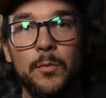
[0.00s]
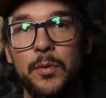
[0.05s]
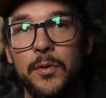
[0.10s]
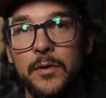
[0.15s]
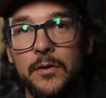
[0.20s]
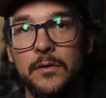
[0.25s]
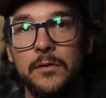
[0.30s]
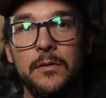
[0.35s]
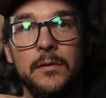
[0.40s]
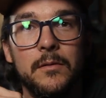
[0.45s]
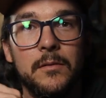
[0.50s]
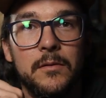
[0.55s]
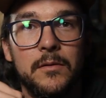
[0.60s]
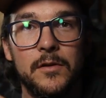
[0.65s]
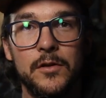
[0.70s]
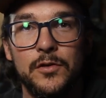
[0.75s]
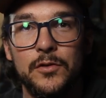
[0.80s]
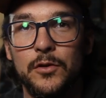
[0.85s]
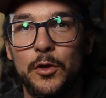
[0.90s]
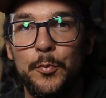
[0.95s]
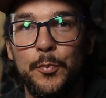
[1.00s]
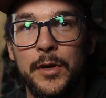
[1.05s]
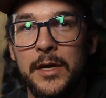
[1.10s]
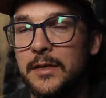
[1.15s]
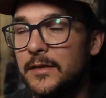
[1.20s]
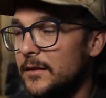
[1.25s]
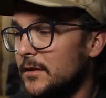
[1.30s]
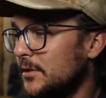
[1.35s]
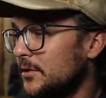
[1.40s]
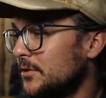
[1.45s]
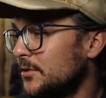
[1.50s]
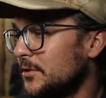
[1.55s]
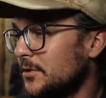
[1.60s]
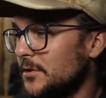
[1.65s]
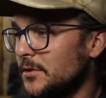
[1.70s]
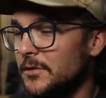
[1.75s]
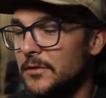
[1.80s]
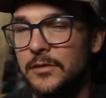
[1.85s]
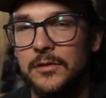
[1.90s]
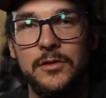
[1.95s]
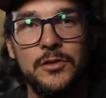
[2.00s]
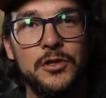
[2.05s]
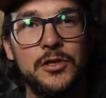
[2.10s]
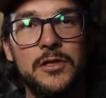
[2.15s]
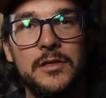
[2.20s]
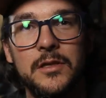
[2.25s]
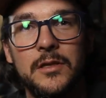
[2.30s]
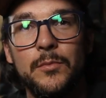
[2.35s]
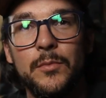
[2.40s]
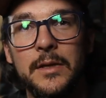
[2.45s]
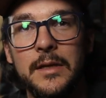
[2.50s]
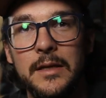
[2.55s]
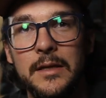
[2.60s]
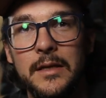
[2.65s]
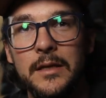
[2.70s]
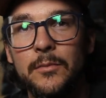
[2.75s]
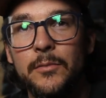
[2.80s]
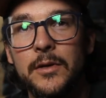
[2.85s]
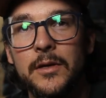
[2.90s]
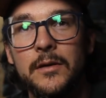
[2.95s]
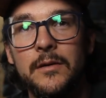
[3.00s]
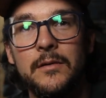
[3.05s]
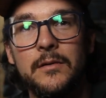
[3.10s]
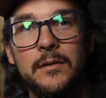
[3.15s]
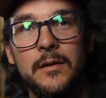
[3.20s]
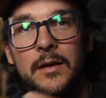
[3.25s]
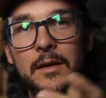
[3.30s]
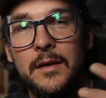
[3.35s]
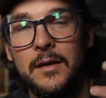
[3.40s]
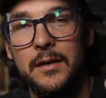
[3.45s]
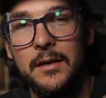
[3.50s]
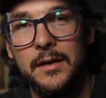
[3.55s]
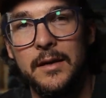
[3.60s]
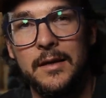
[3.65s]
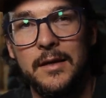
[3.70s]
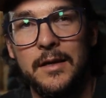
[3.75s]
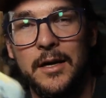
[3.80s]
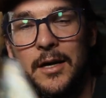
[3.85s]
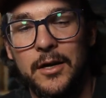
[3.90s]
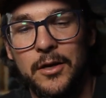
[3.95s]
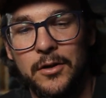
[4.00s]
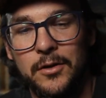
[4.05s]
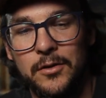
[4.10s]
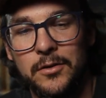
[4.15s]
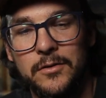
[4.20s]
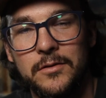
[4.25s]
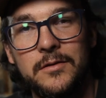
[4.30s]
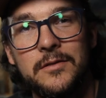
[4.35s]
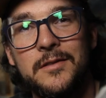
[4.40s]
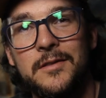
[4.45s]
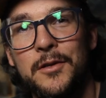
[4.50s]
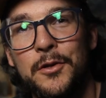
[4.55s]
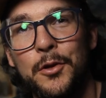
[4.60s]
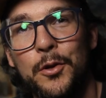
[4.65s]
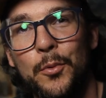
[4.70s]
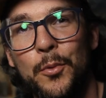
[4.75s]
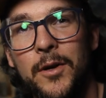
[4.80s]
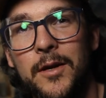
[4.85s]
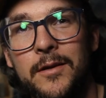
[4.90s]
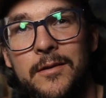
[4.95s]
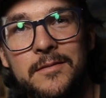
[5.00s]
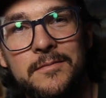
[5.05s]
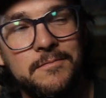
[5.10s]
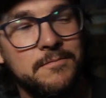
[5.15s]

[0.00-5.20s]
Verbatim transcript: Peel, this little painting is yours. Just send me an email, and I'll send it your way.